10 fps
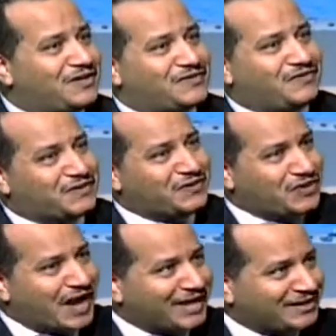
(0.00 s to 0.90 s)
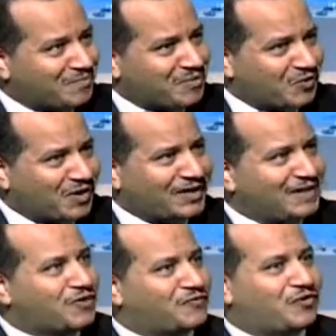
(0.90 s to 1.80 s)
This is ranked
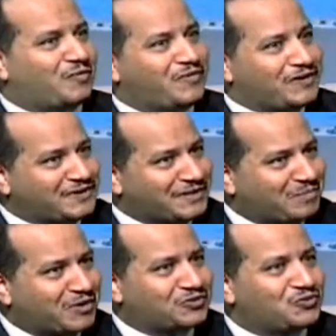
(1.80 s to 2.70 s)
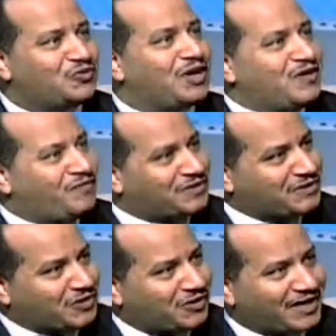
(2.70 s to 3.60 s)
#1 in performance. This is #2.
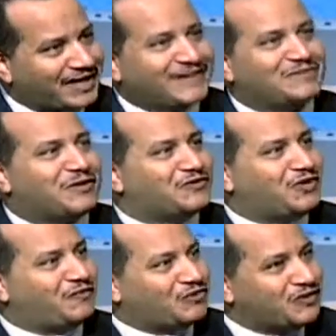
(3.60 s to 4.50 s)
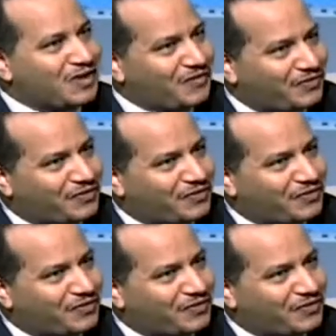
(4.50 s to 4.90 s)
This is in customer service.